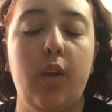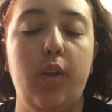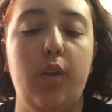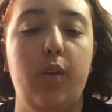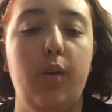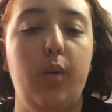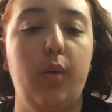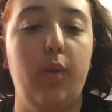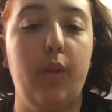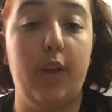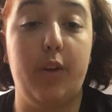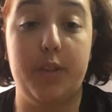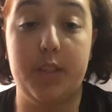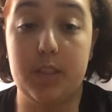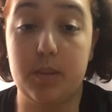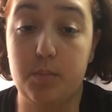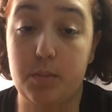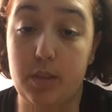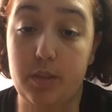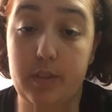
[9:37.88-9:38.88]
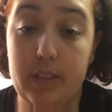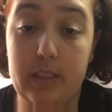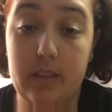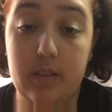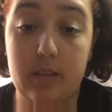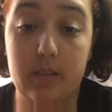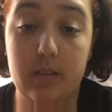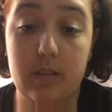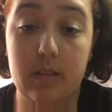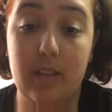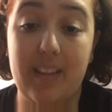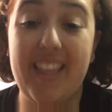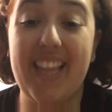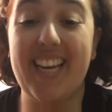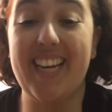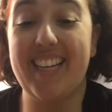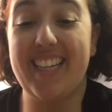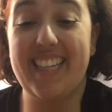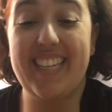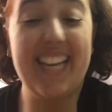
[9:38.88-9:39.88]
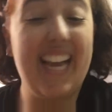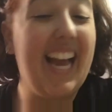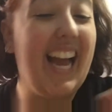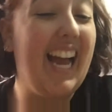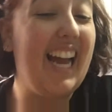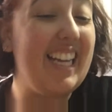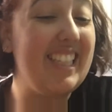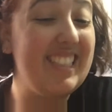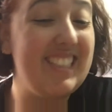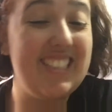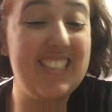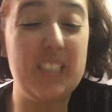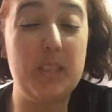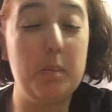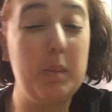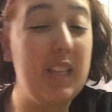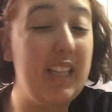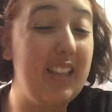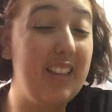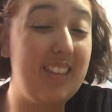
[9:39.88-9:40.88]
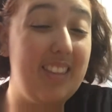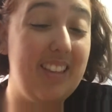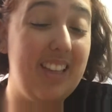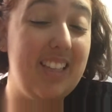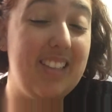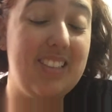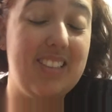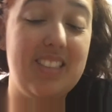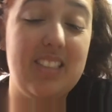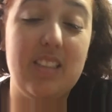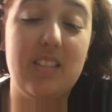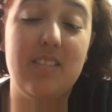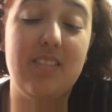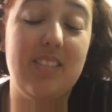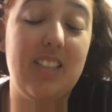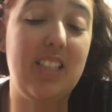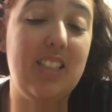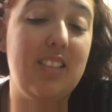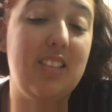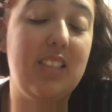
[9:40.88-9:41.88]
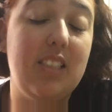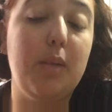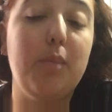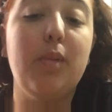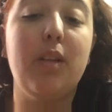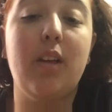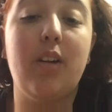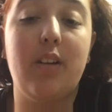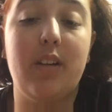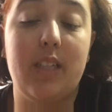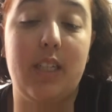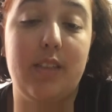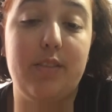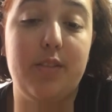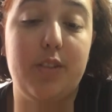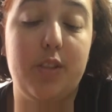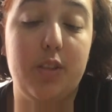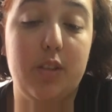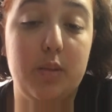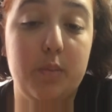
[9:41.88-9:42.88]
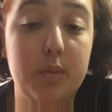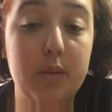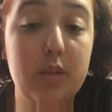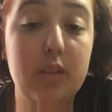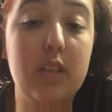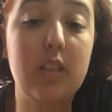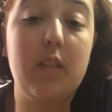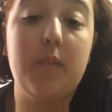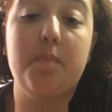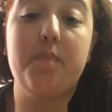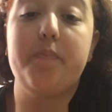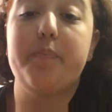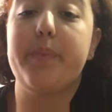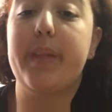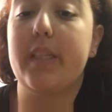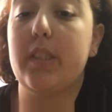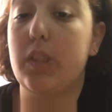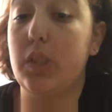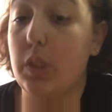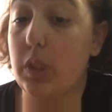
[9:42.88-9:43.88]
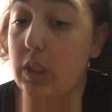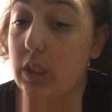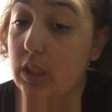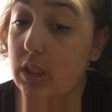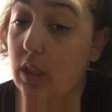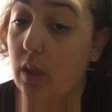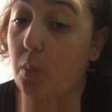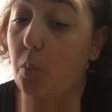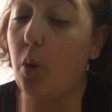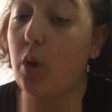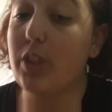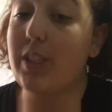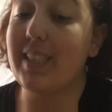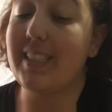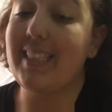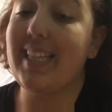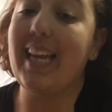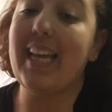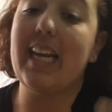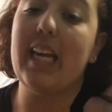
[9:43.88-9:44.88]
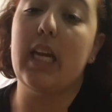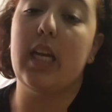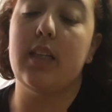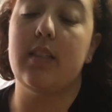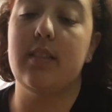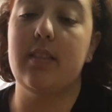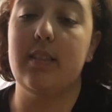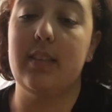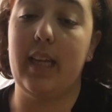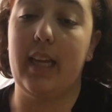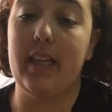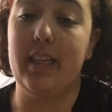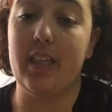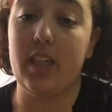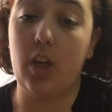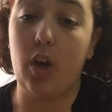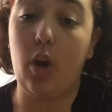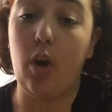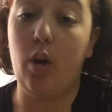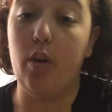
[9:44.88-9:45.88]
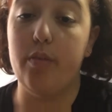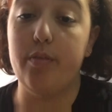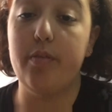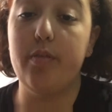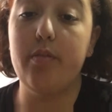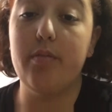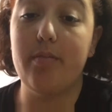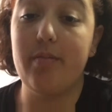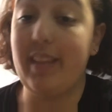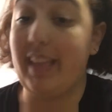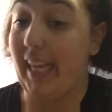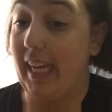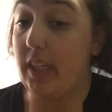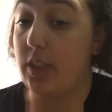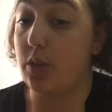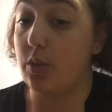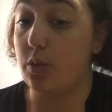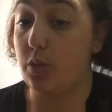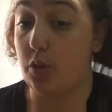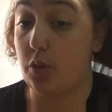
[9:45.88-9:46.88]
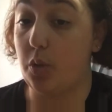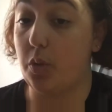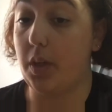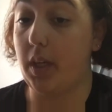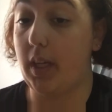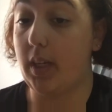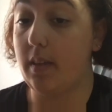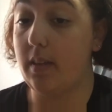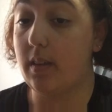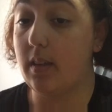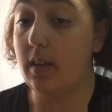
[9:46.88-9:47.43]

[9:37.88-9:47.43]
There is a movie that has similar, it's similar enough to the book that students can watch and get an understanding of the actual story.